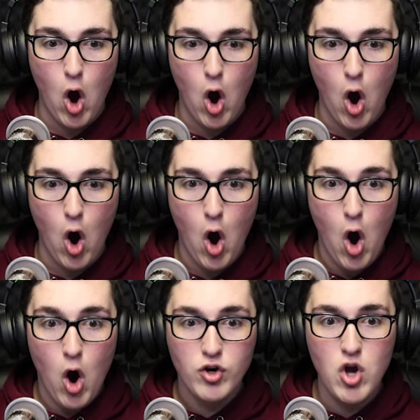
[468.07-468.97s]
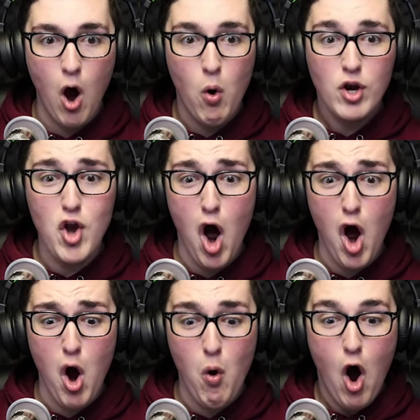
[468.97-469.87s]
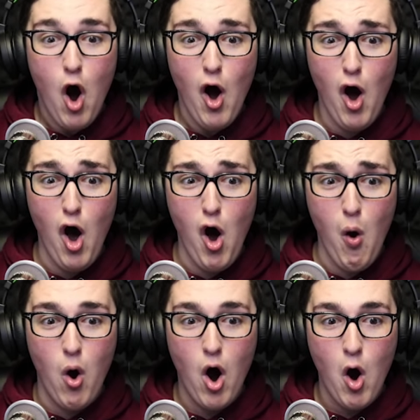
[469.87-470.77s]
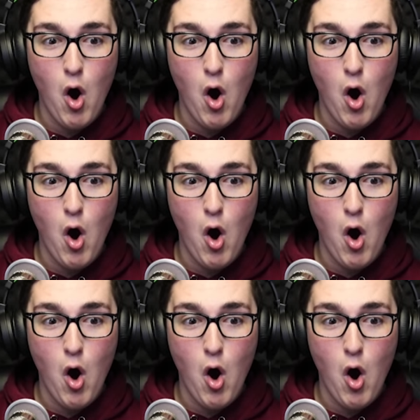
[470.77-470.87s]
Yo, don't no, do right no! Do right oh!